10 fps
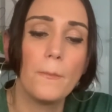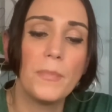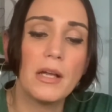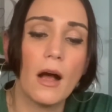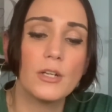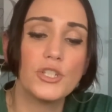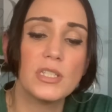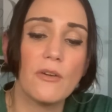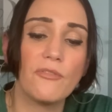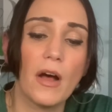Be
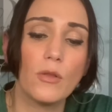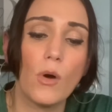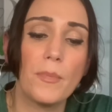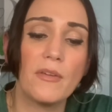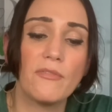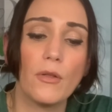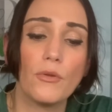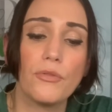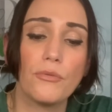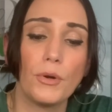conscious of follow-up and
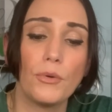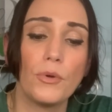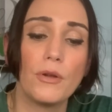follow-through.